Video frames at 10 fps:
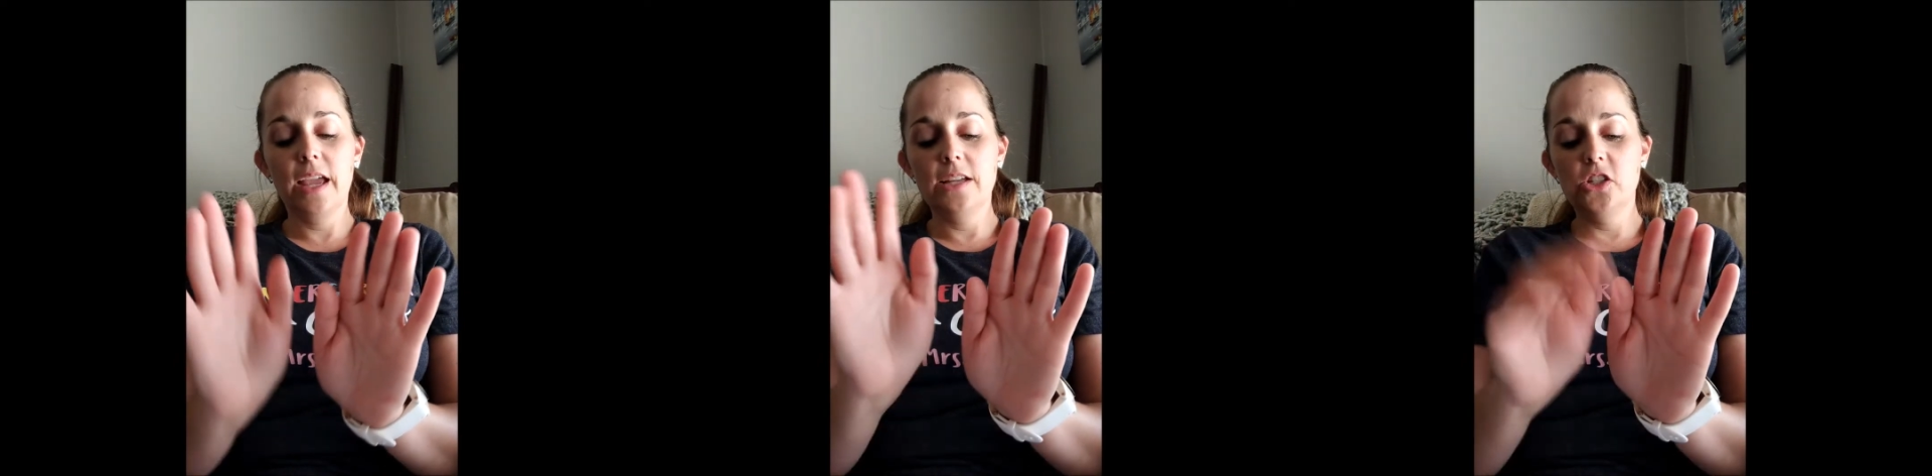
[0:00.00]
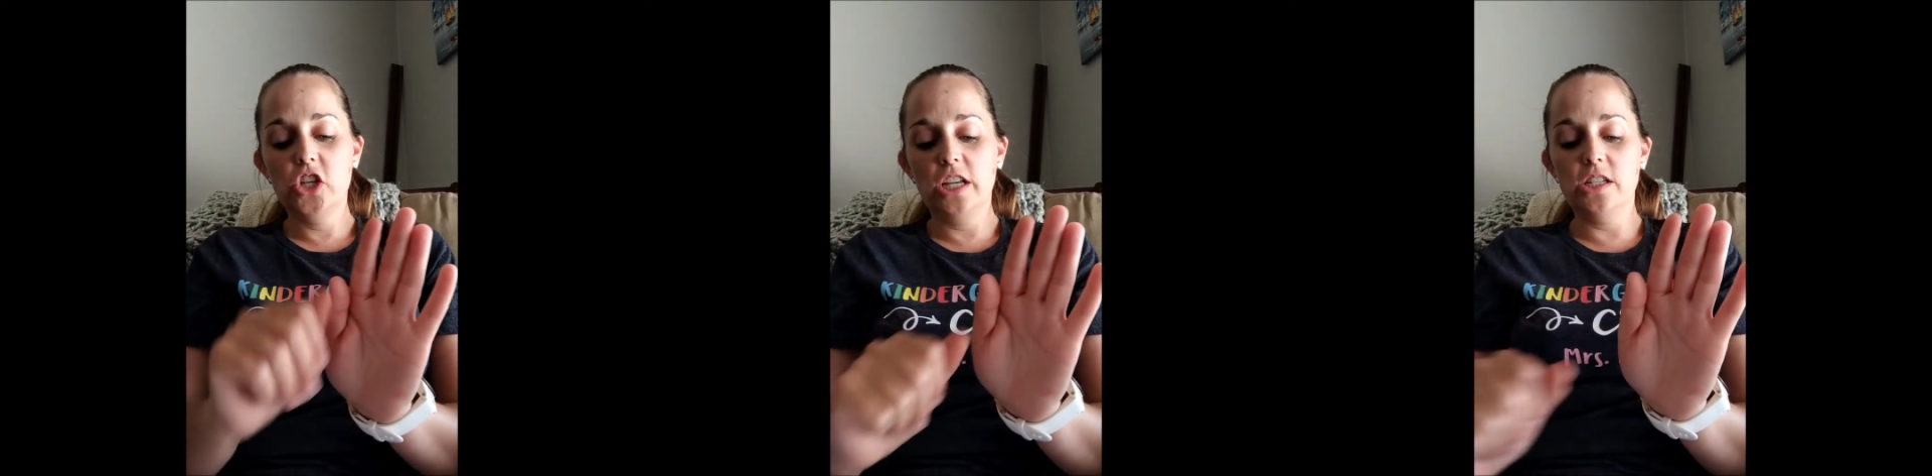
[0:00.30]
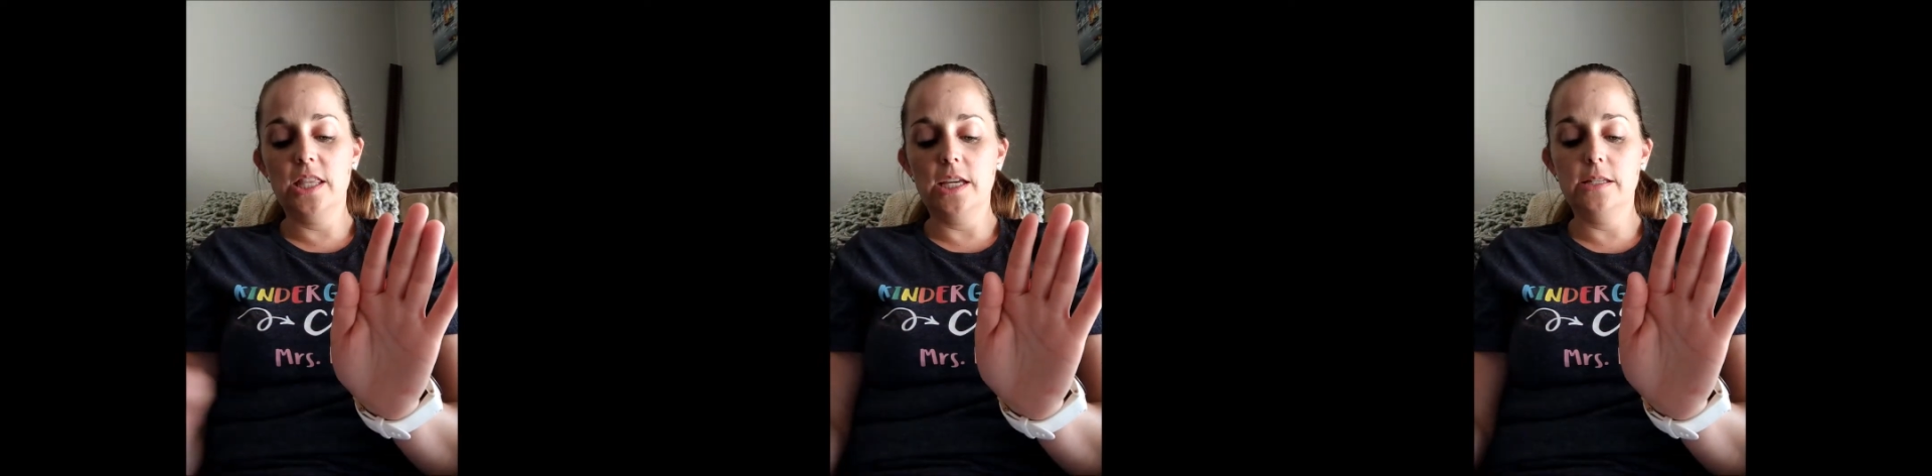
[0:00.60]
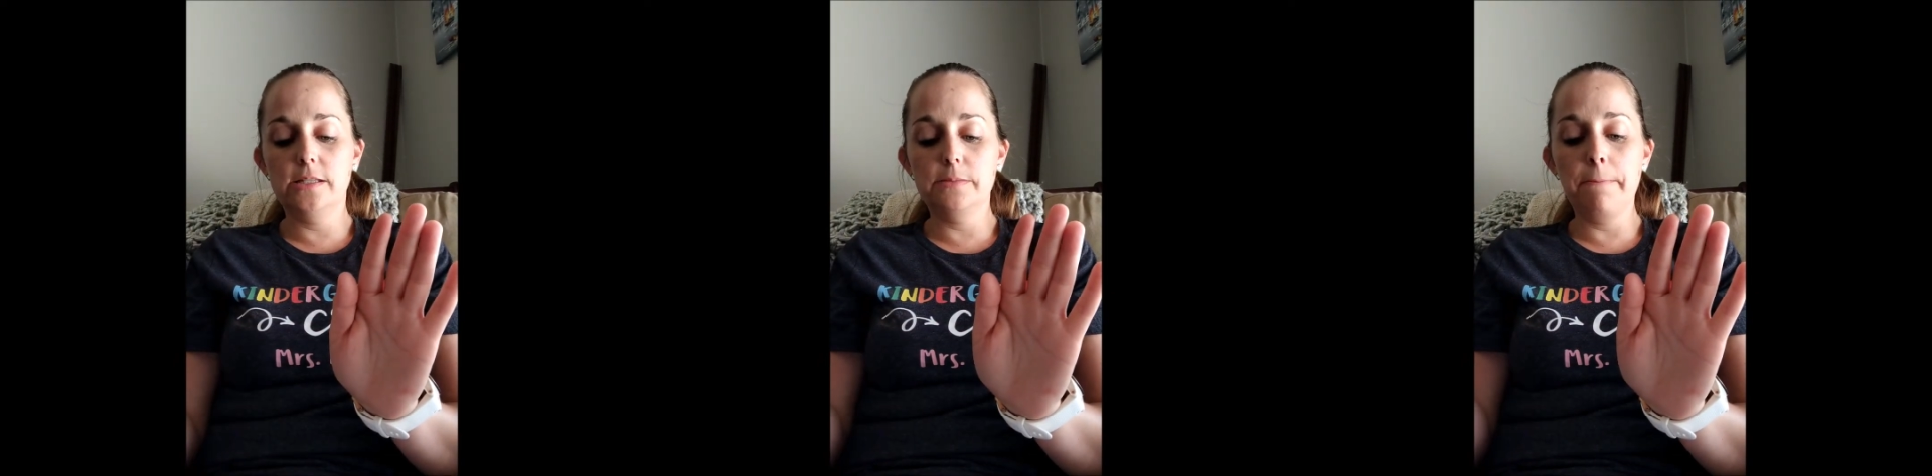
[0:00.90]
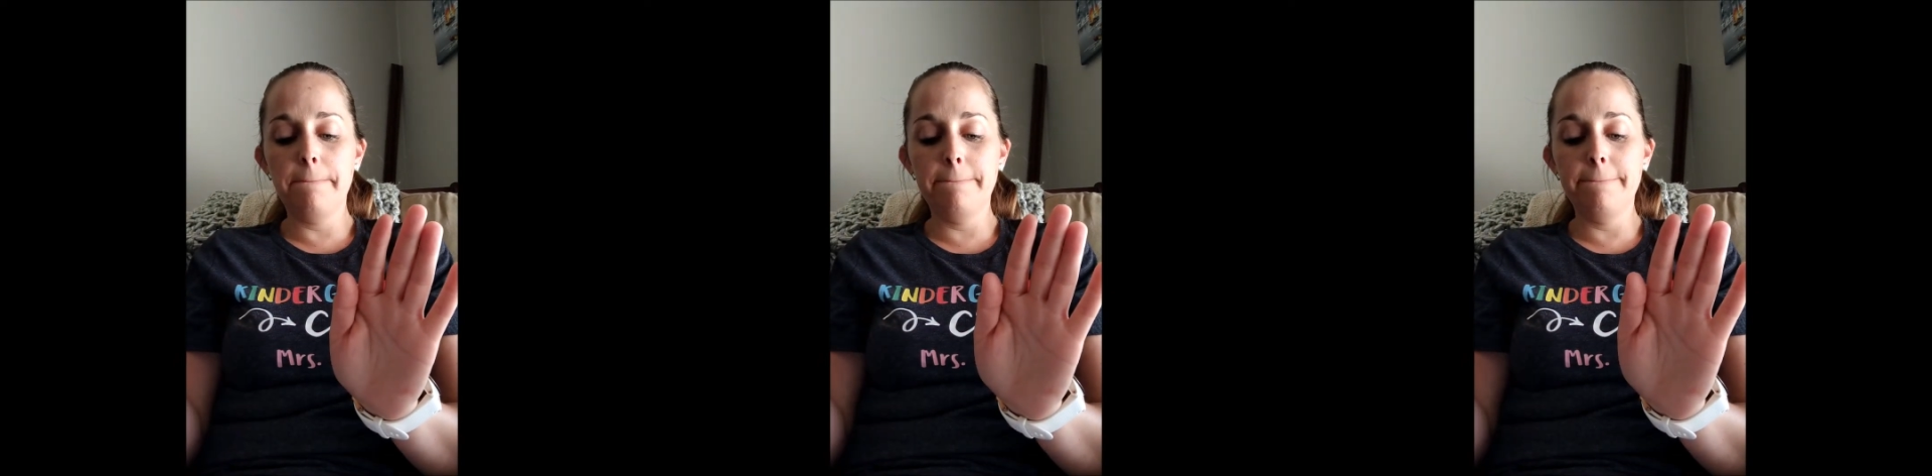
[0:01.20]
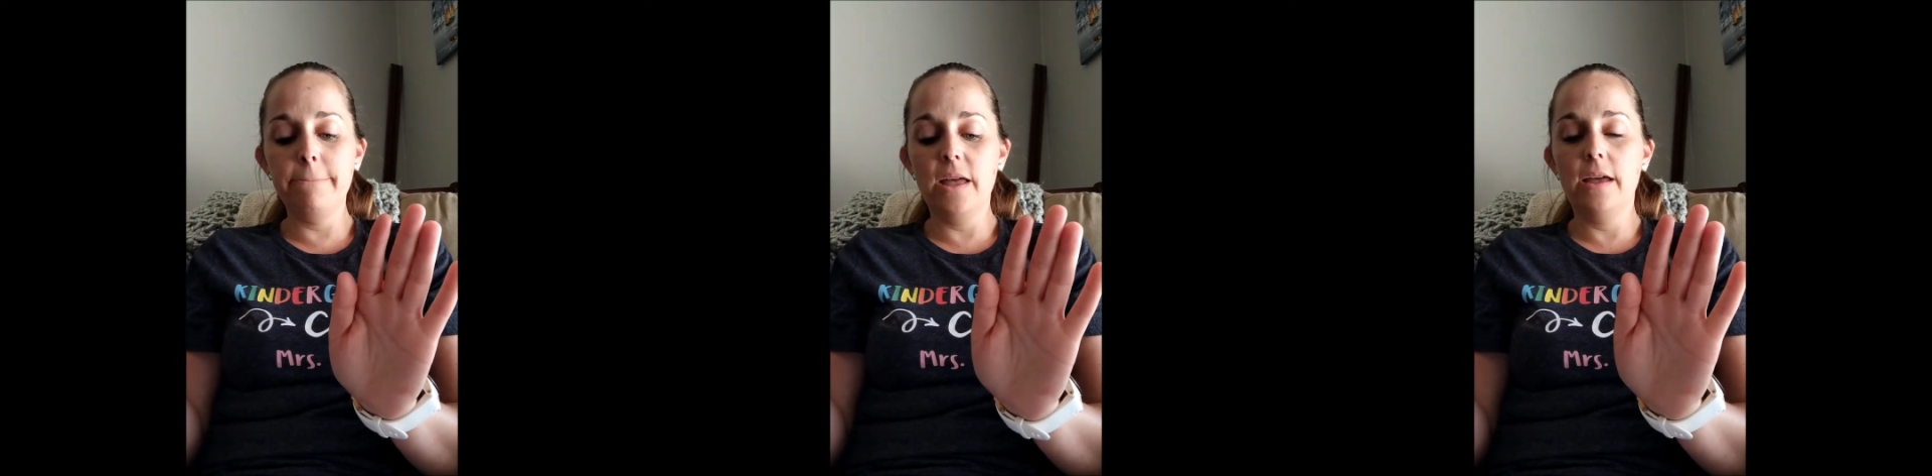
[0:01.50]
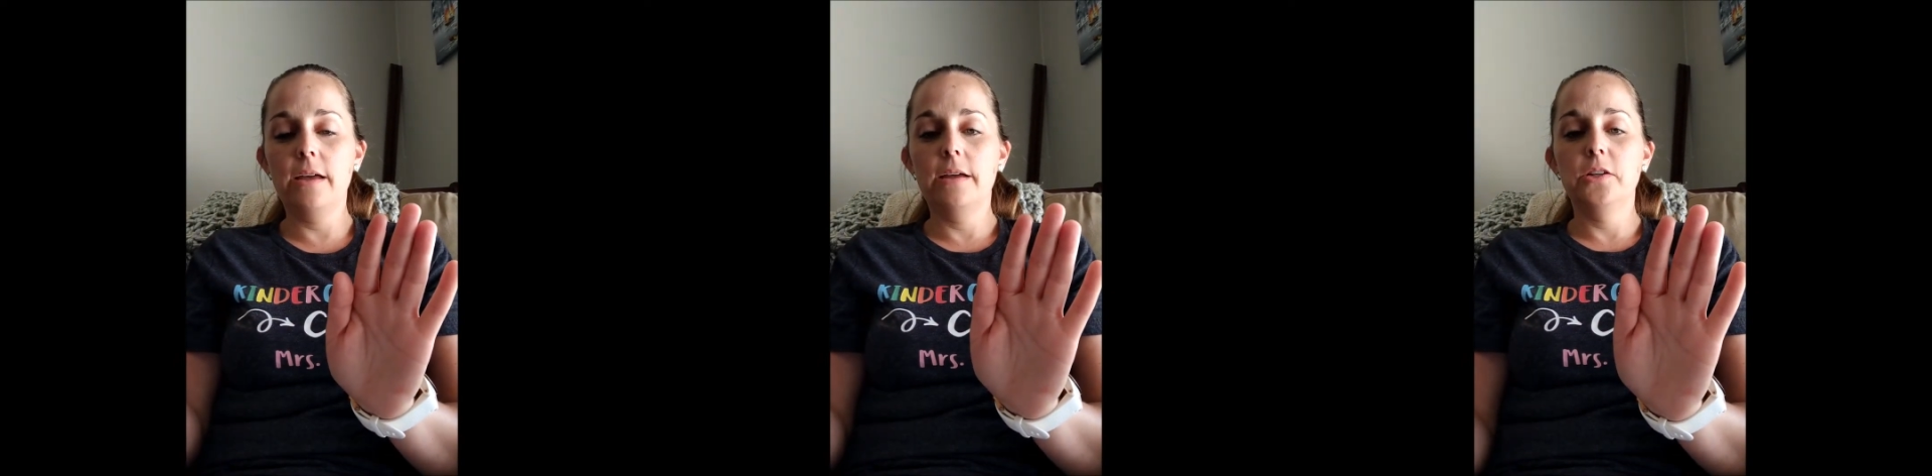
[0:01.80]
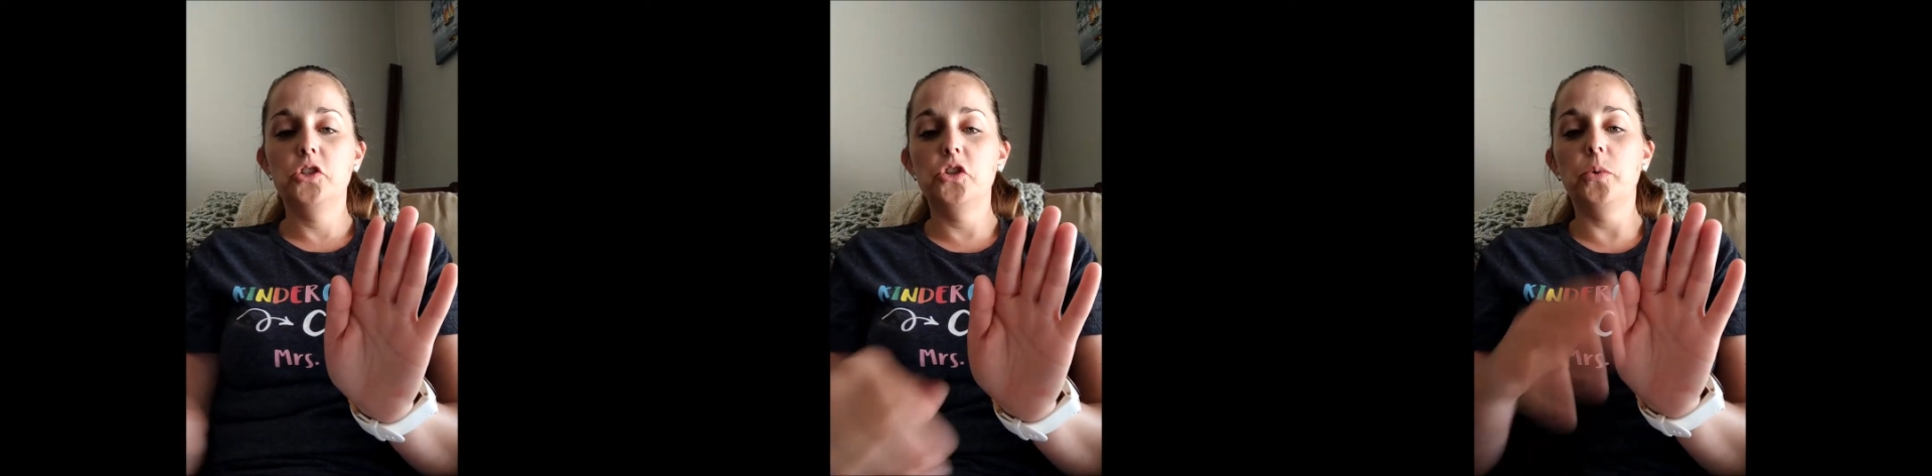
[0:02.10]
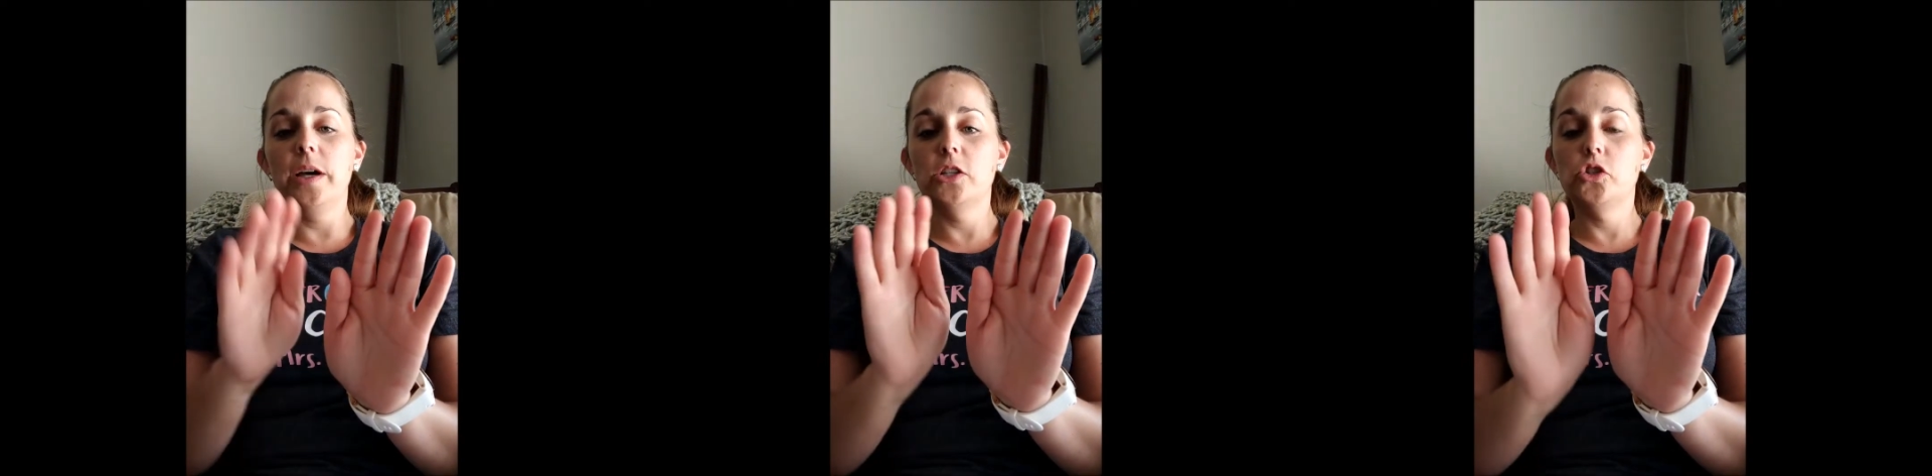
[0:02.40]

Change the sm to a